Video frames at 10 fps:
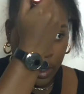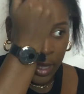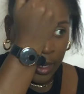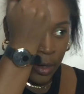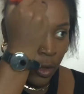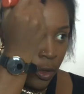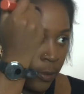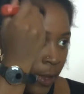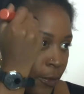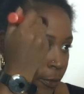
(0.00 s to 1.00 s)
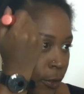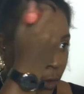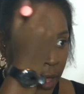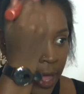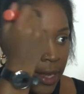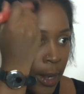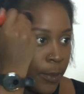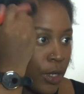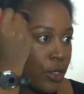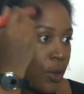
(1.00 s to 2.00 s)
and on my forehead. I'm
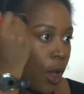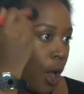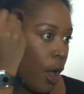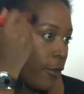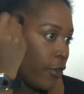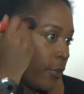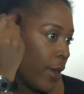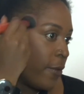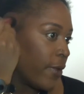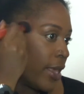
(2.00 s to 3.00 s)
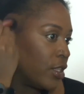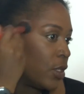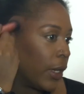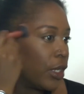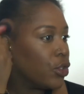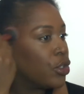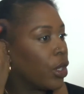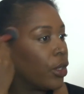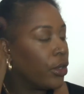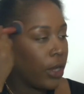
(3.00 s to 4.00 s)
going to do half of my face so I can show
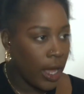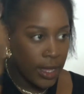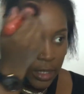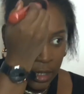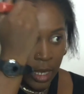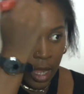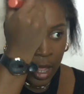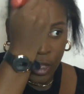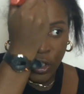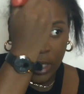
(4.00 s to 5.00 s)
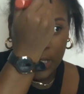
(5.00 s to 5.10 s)
you guys just